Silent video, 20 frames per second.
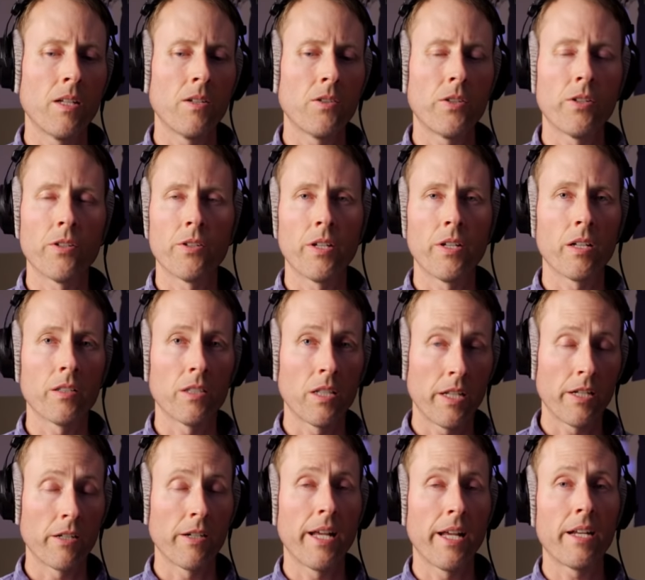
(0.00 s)
into your
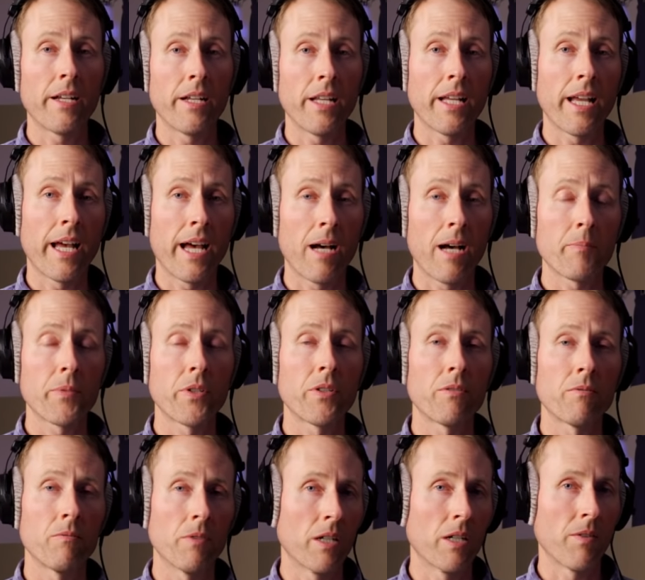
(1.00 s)
nonlinear editing app,
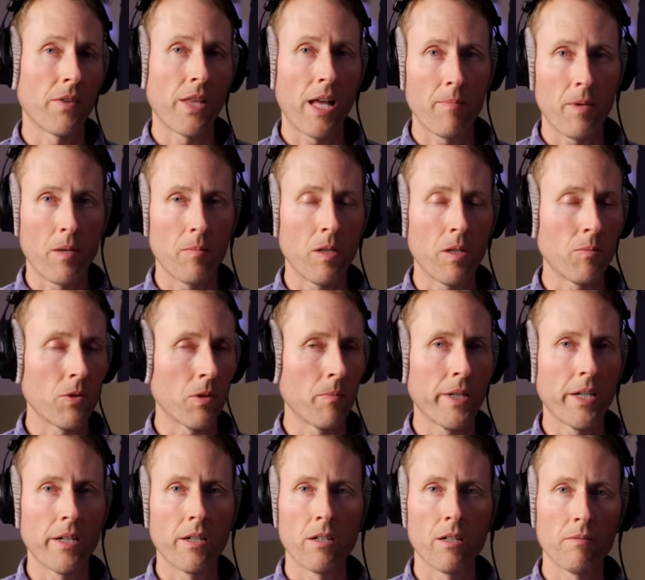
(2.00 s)
whatever that may be,
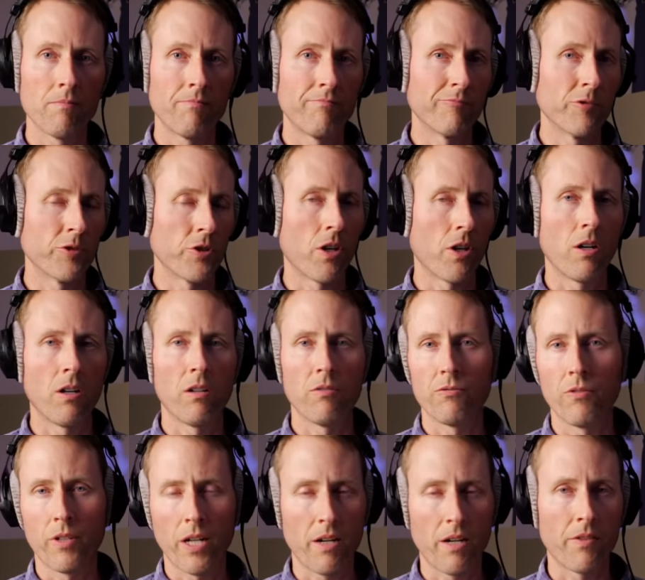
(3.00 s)
Premiere,
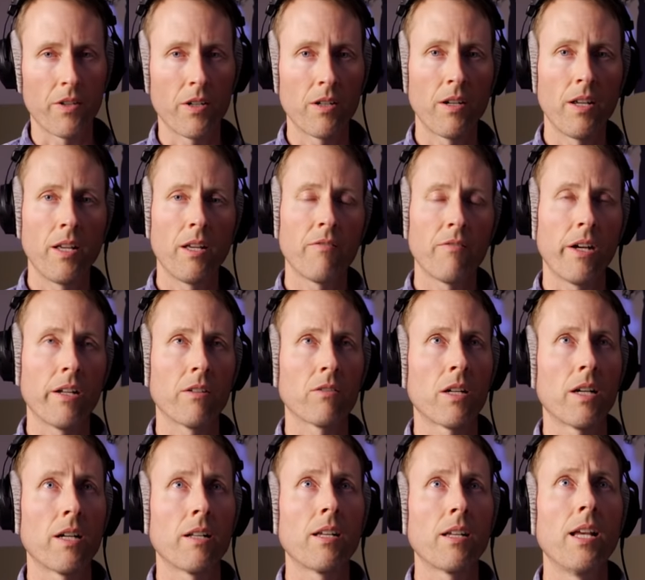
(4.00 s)
Resolve, whatever, Final
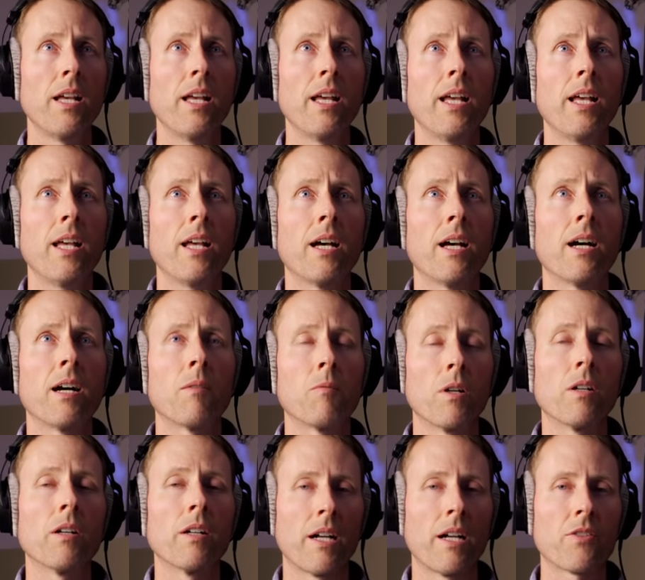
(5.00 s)
Cut. Uh,
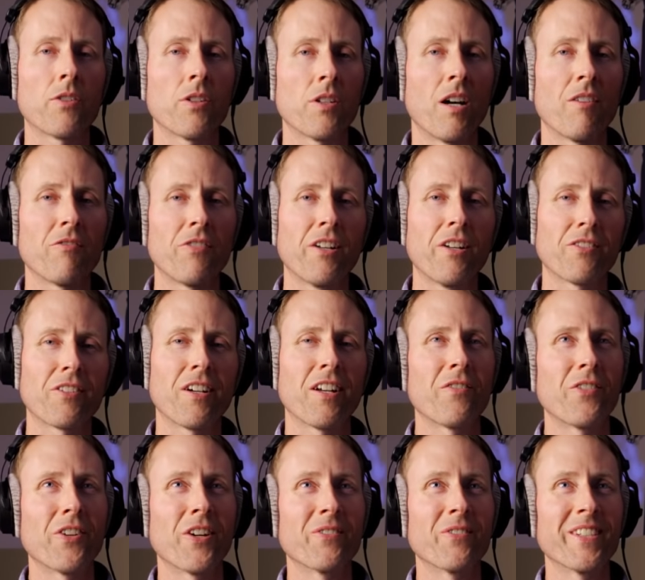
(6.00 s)
well, actually not Final
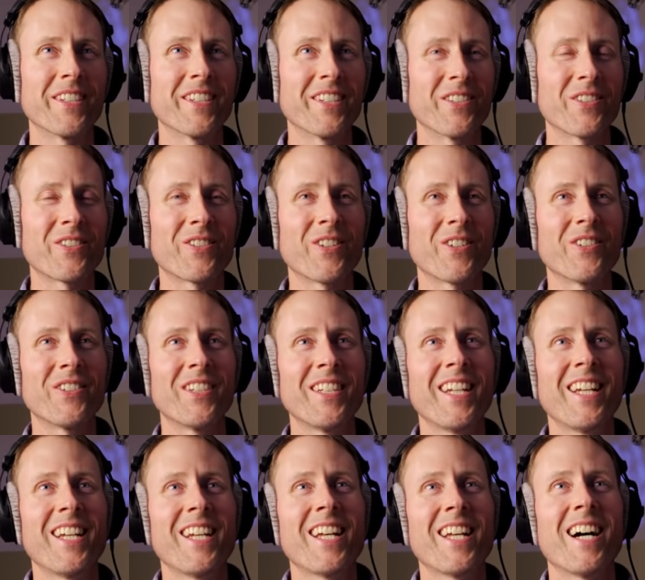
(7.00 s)
Cut if you're on Windows. So
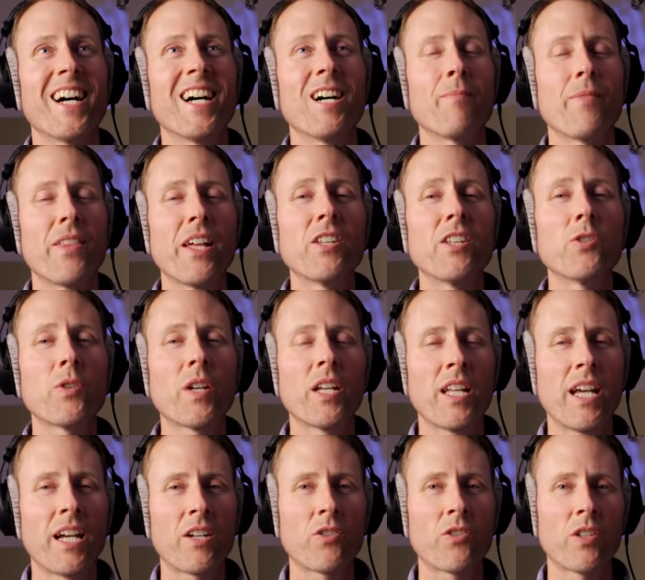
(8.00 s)
um, then you
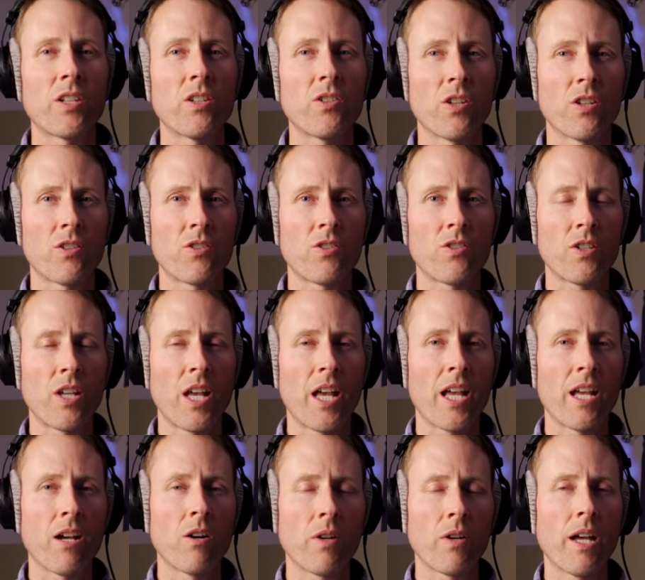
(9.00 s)
can actually just
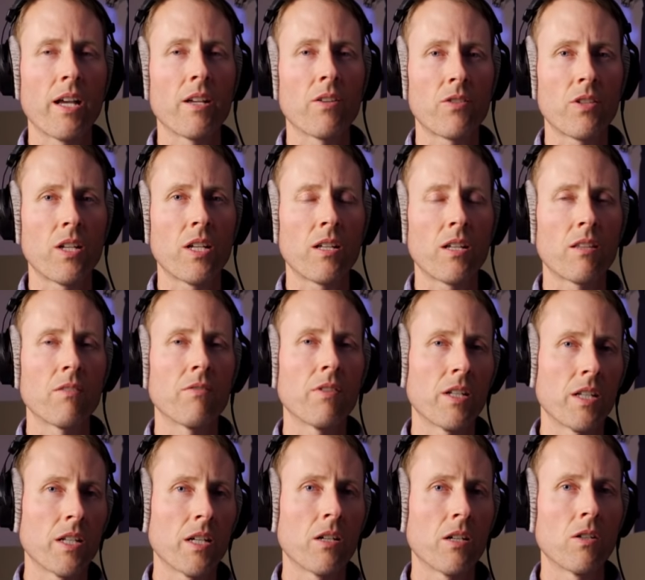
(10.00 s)
say, okay, sync the
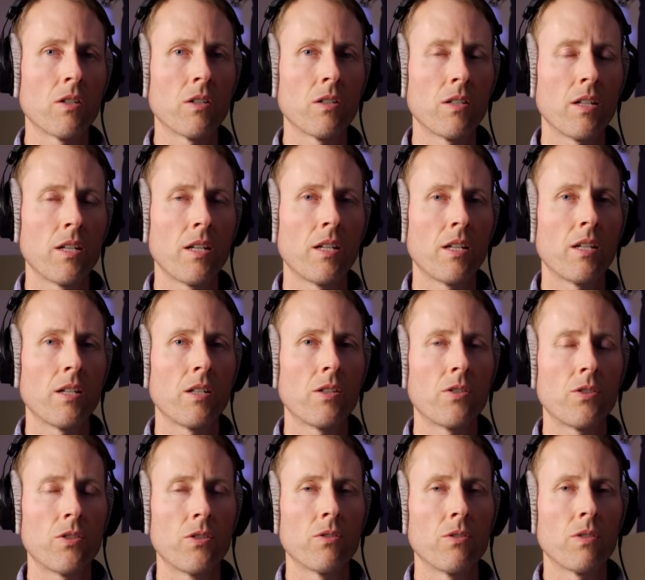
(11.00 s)
video
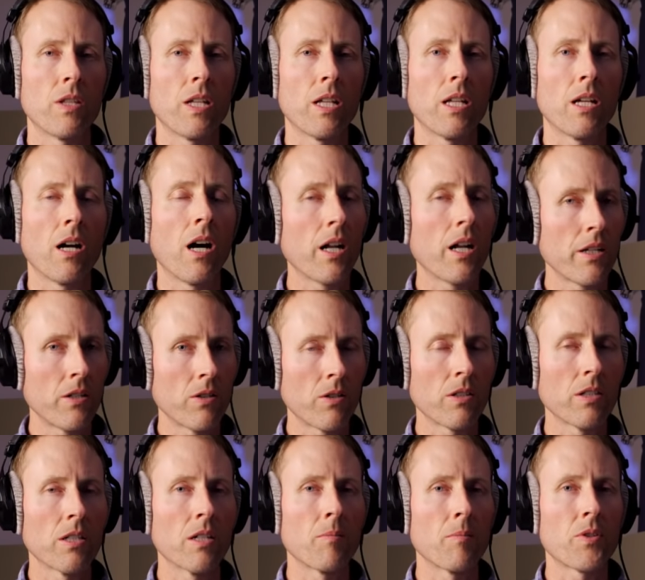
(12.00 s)
to the audio
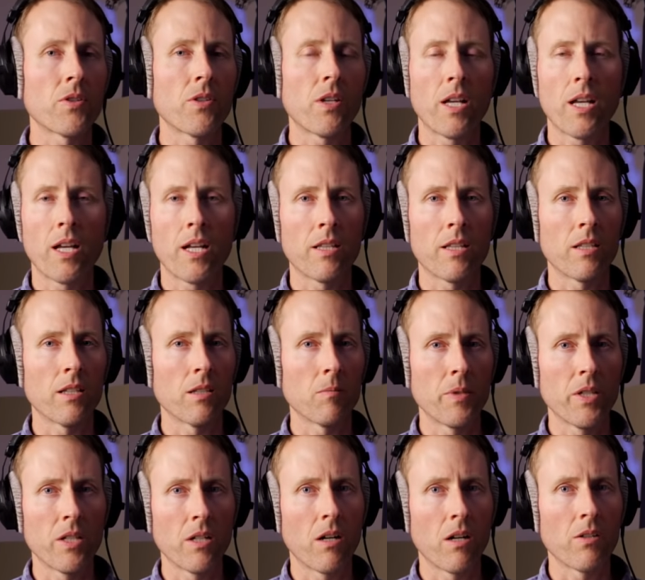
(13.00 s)
clips, and they'll
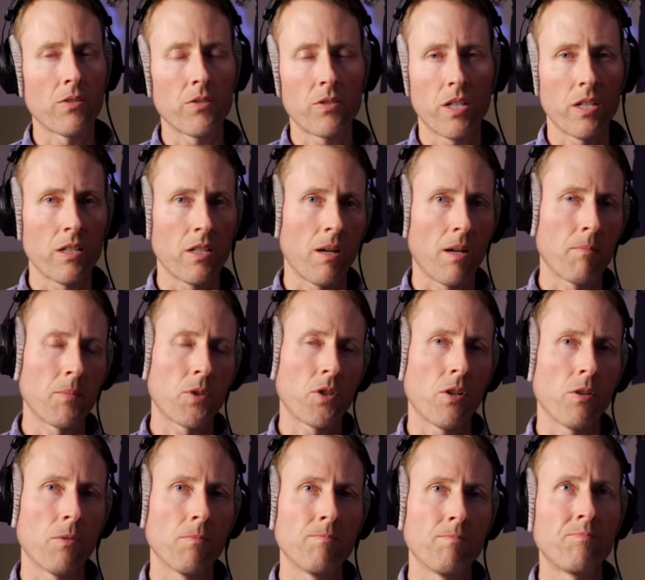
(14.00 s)
be all synced up.
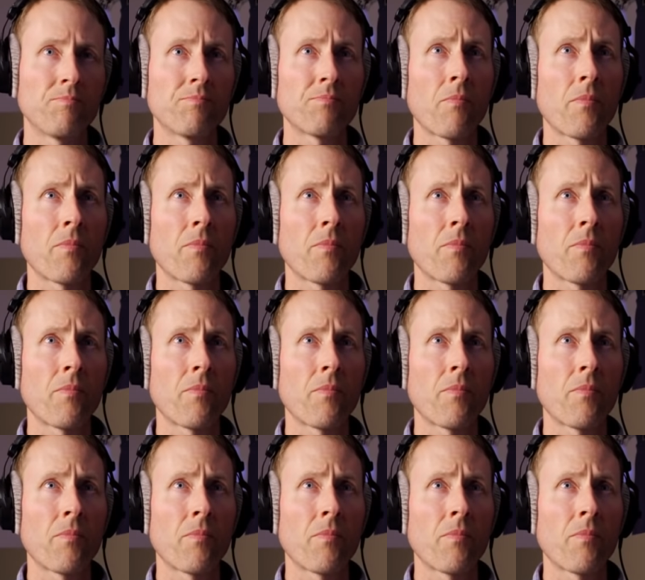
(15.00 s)
So